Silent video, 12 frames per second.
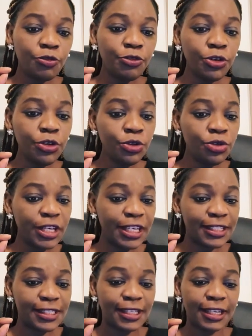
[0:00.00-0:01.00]
For you to
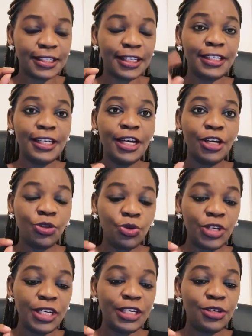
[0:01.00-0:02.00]
get started, you
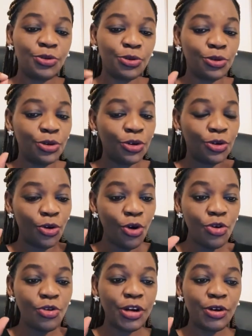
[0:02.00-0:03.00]
need to
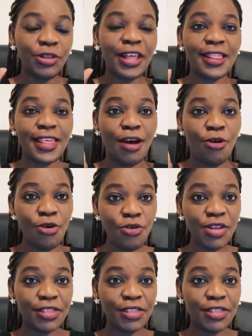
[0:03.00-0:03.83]
only know that there are only